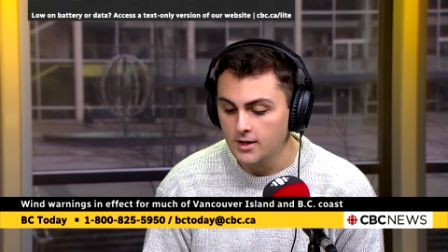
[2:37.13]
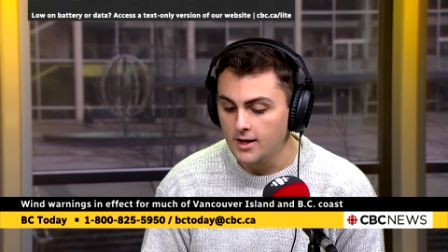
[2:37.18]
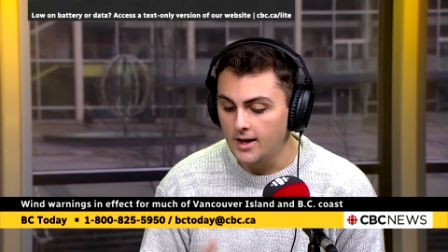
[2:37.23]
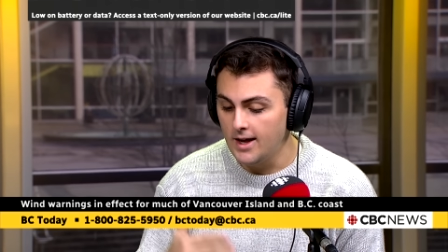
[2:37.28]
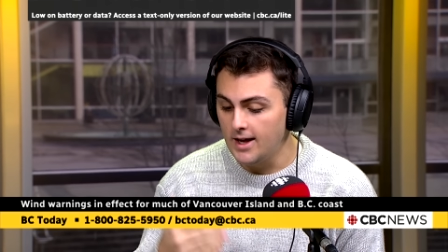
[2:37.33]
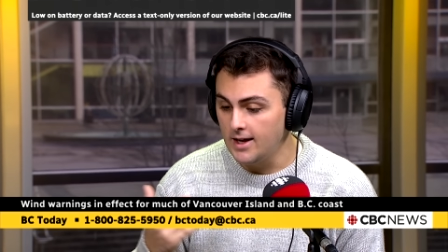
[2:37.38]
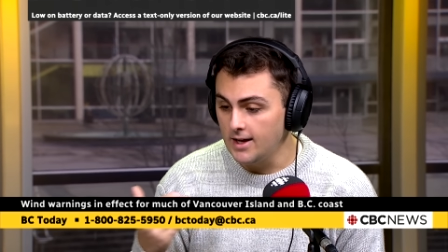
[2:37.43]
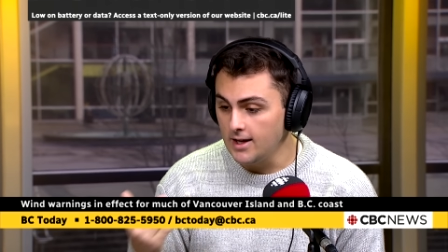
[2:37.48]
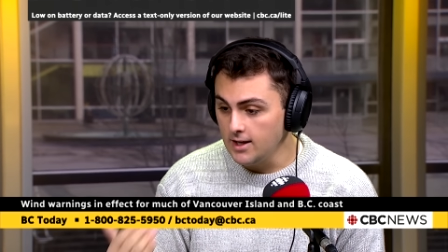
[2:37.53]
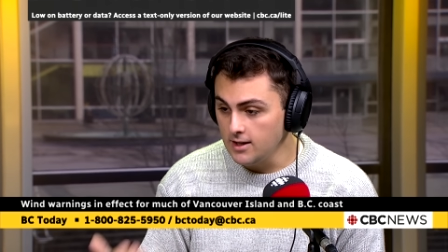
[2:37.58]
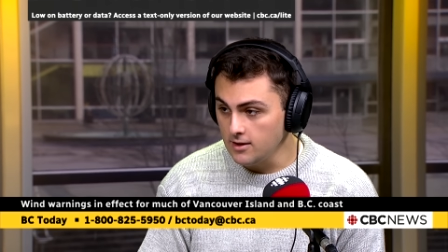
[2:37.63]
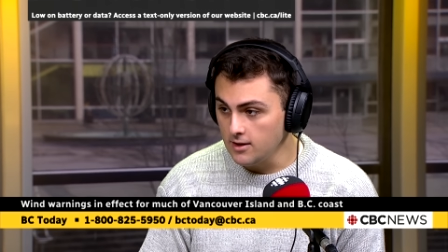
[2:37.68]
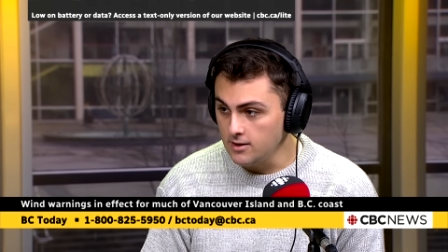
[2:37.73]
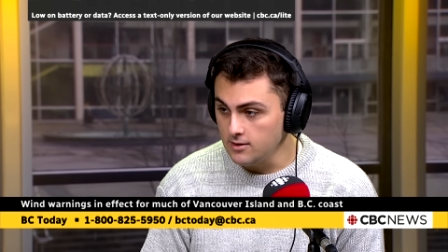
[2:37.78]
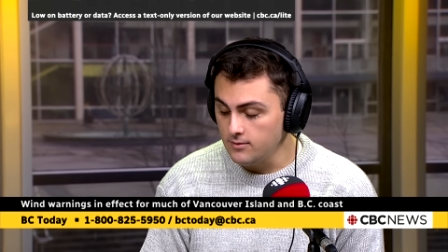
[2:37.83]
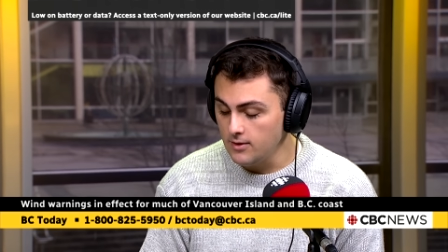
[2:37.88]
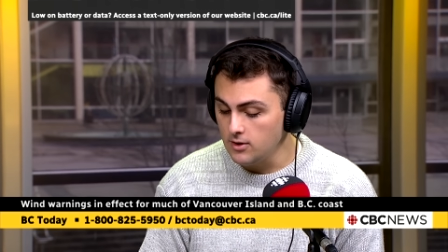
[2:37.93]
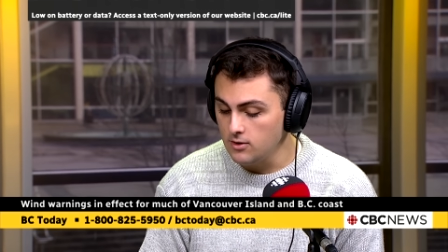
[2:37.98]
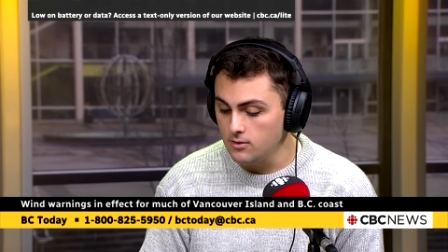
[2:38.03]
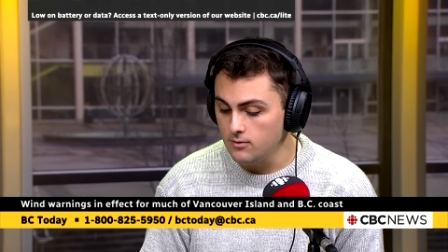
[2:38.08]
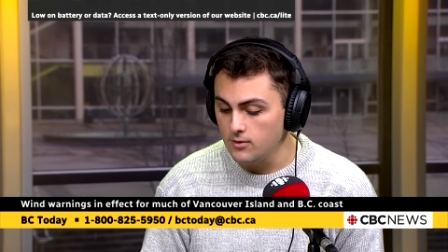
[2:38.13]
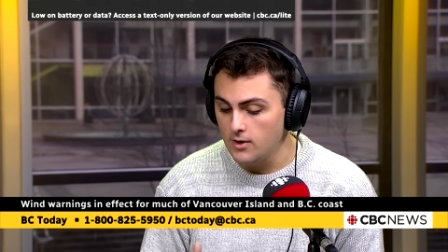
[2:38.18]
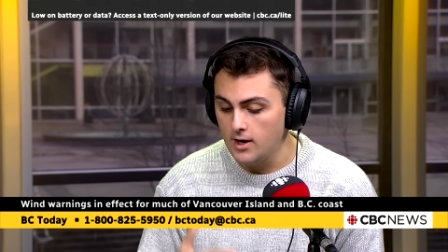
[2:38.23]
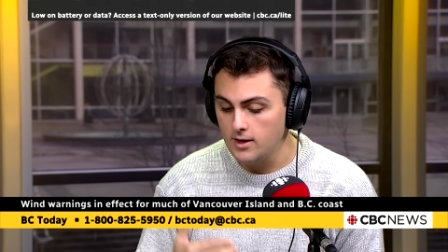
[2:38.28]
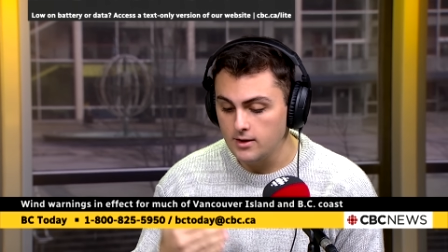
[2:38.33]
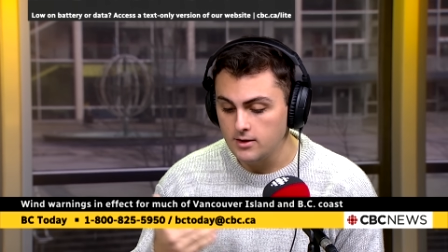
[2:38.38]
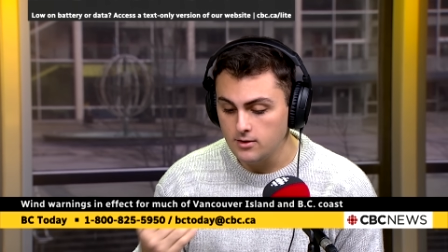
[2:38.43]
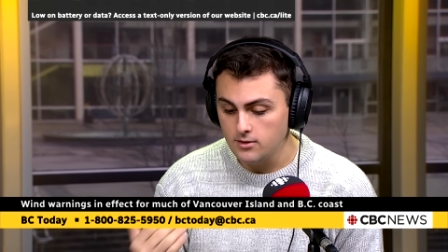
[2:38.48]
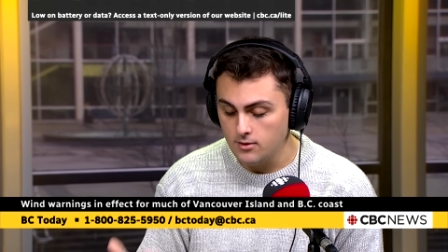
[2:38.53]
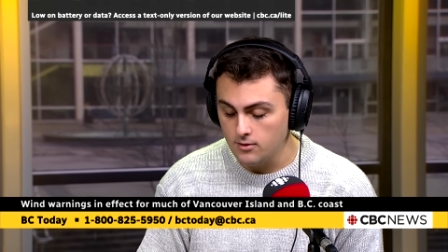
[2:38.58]
Uh, inland Vancouver
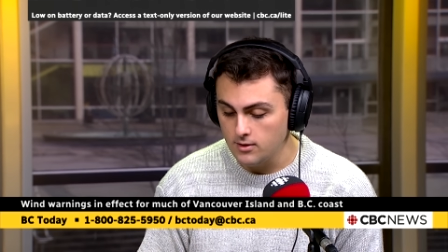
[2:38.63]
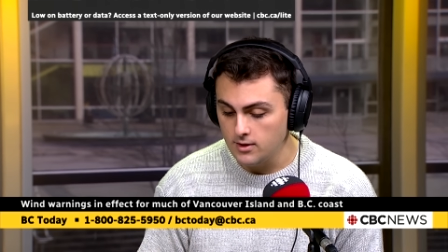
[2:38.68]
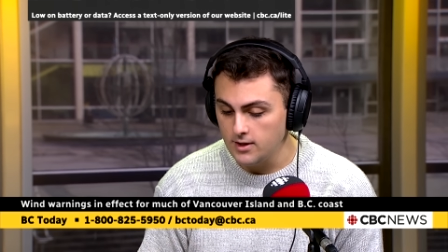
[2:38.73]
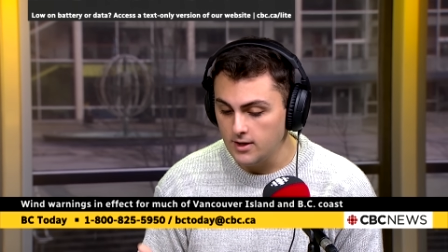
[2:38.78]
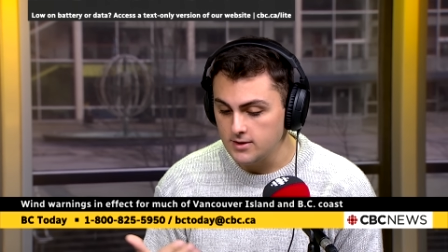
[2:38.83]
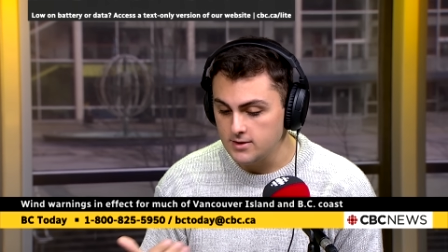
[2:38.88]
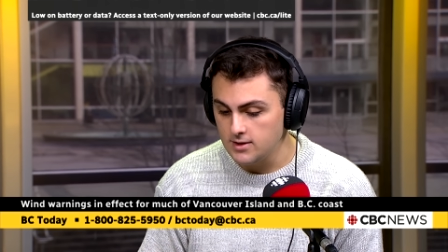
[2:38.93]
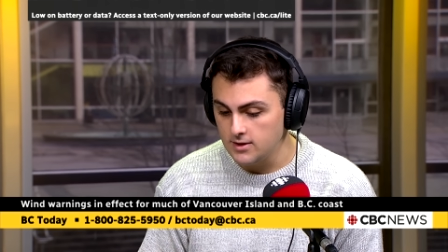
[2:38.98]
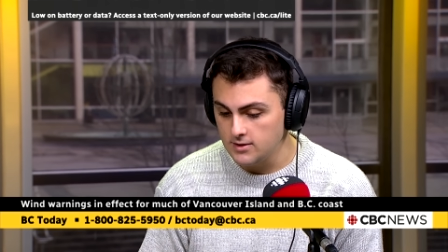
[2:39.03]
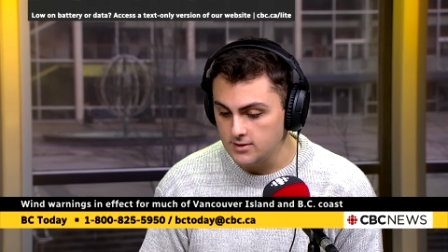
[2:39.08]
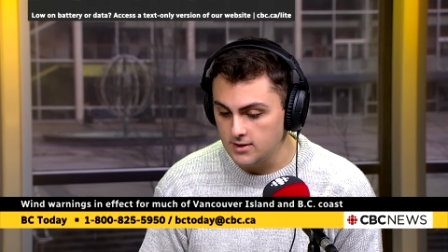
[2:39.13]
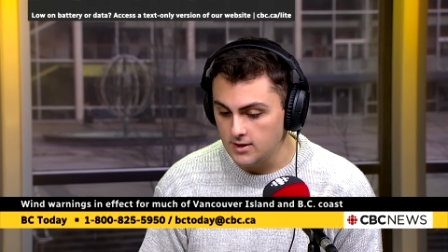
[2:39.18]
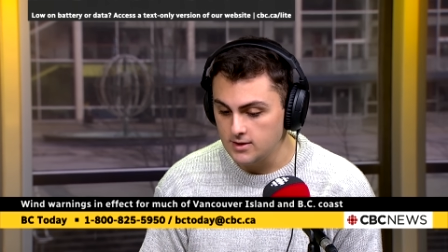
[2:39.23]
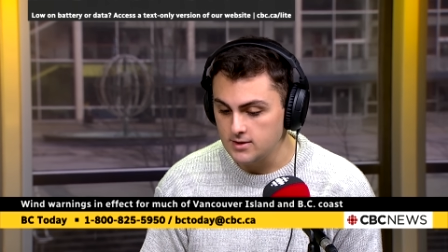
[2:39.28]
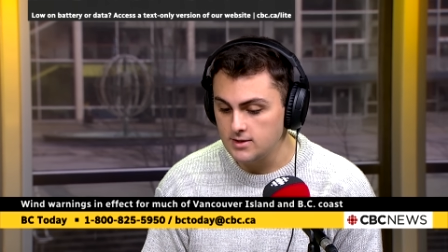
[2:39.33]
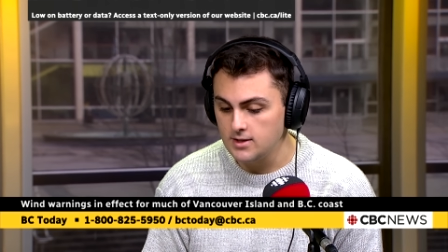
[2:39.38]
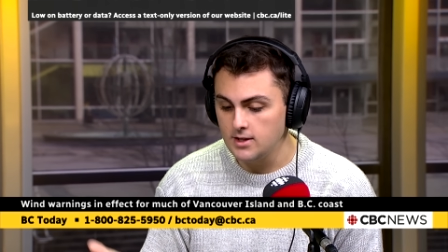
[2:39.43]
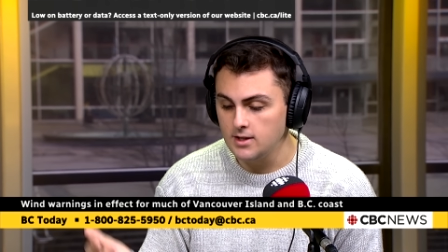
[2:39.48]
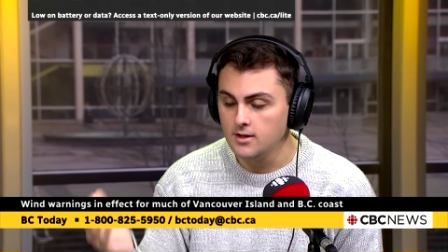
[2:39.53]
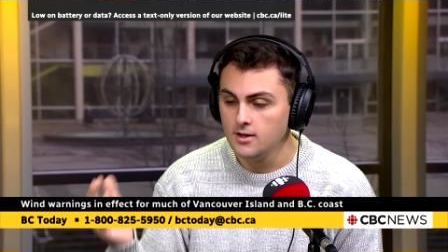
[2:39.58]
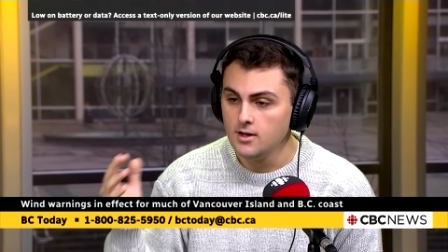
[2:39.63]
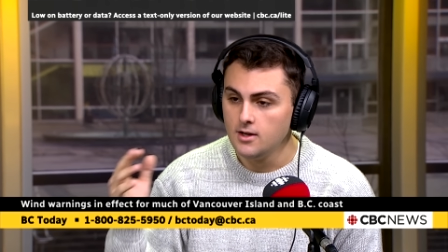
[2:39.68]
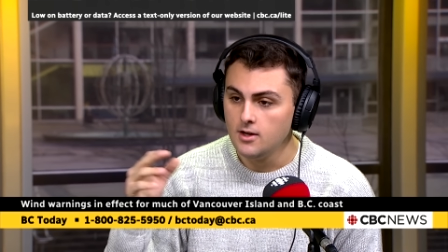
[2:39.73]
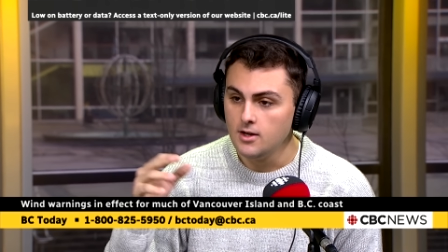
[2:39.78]
Island, 30 gusting 60.